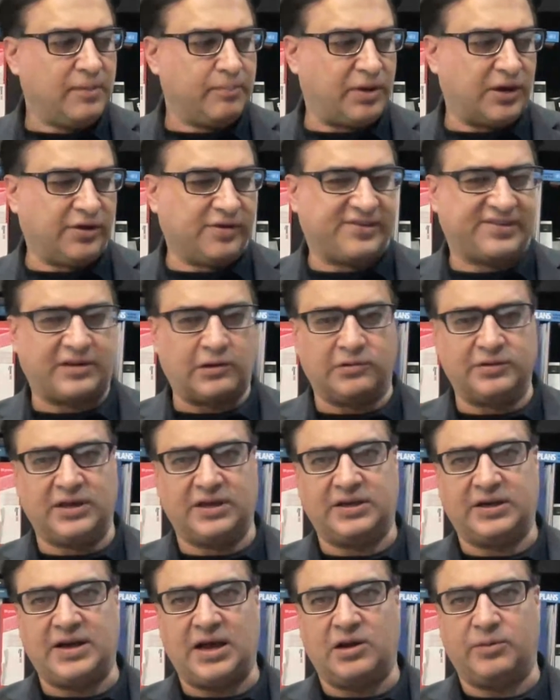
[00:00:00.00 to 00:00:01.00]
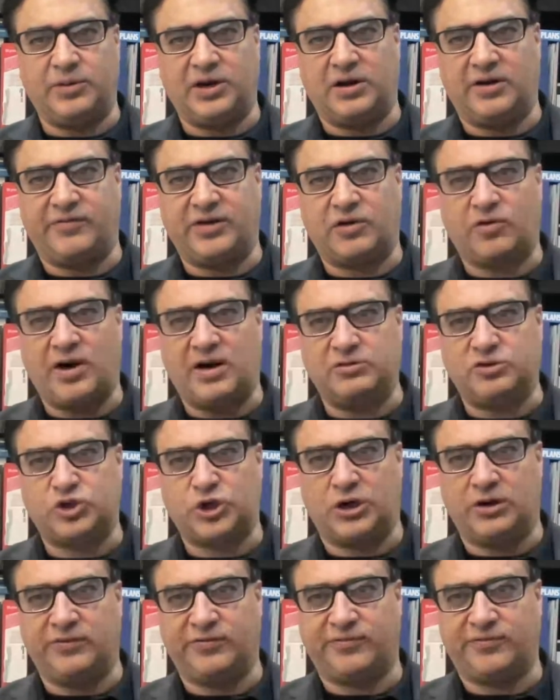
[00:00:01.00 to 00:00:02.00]
But you still need an element of a ground
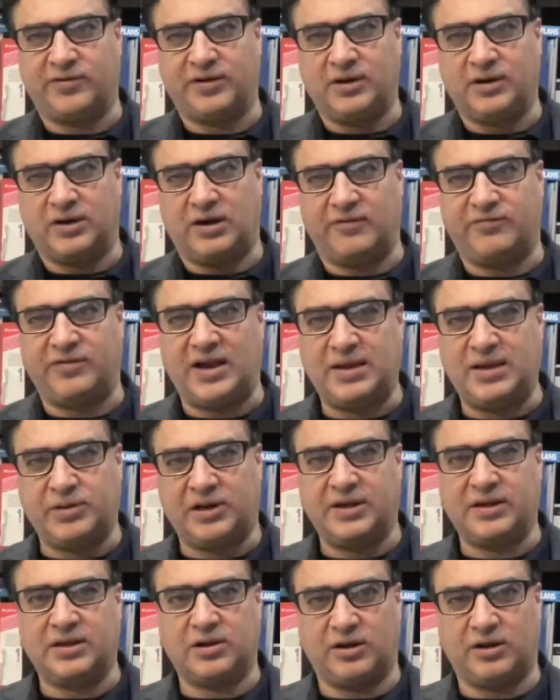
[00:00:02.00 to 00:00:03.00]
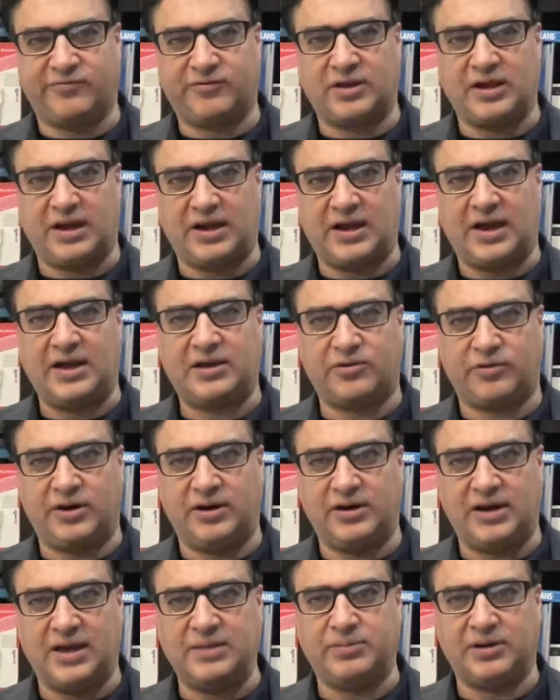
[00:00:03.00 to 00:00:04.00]
truth, of labeling, of
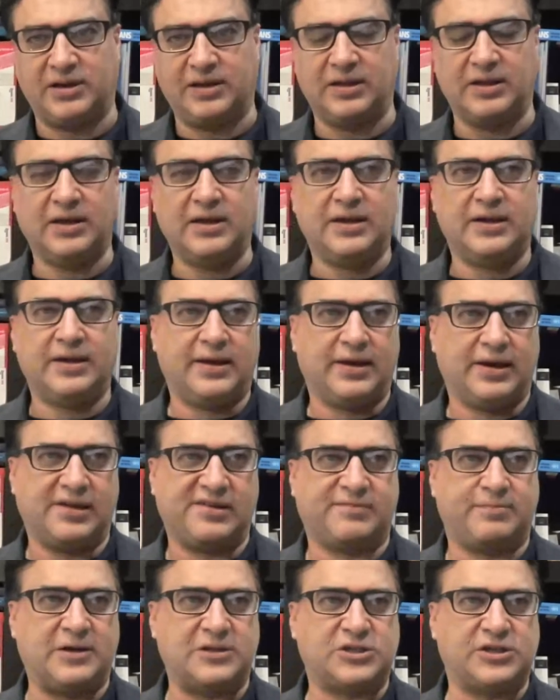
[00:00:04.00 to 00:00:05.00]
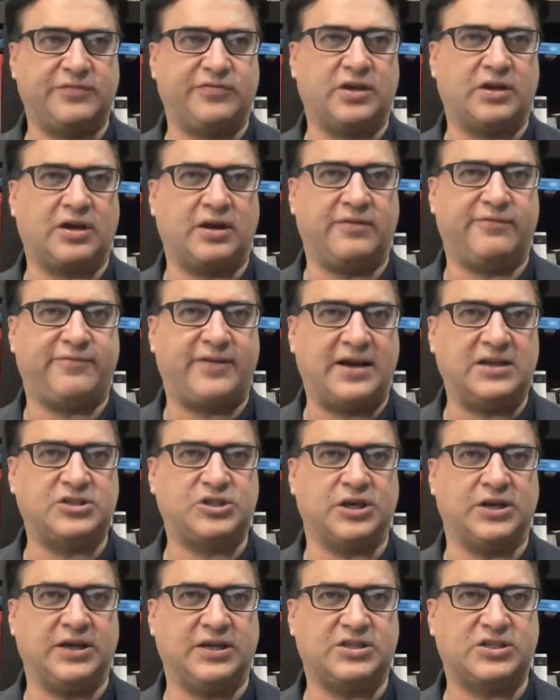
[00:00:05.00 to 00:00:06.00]
accurate labeling, especially if you're going to
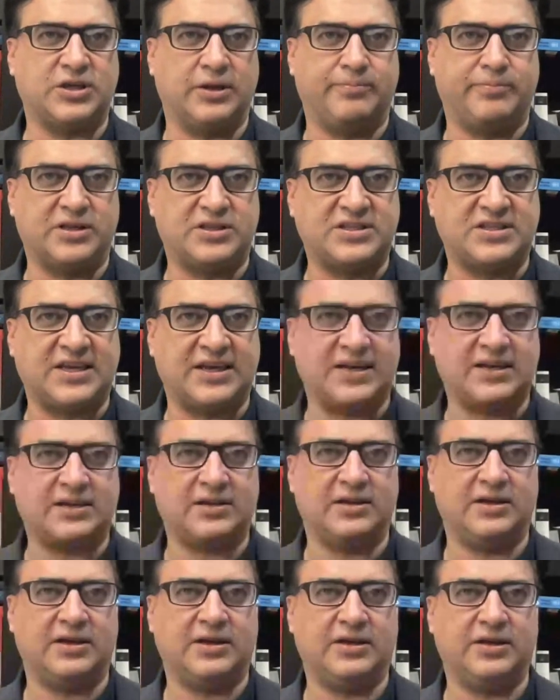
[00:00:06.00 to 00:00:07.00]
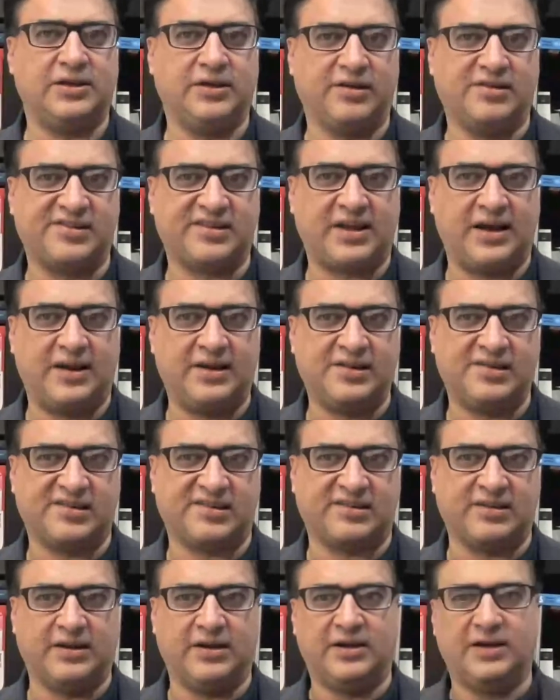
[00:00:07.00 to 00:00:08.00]
fine-tune it to a particular use
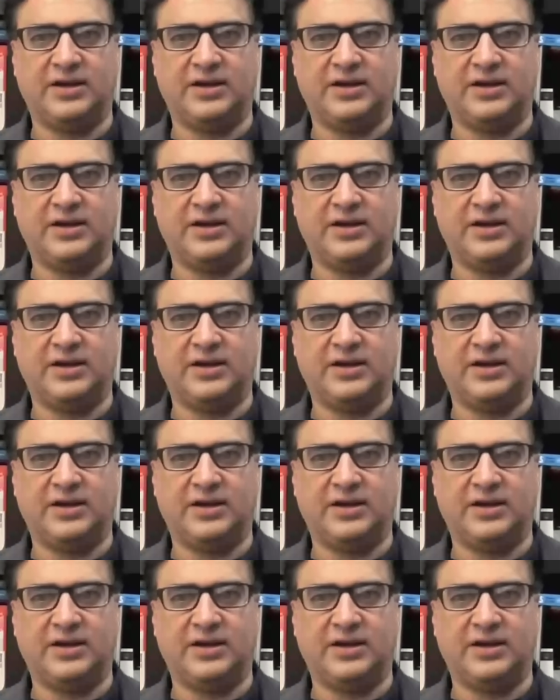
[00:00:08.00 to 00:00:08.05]
case.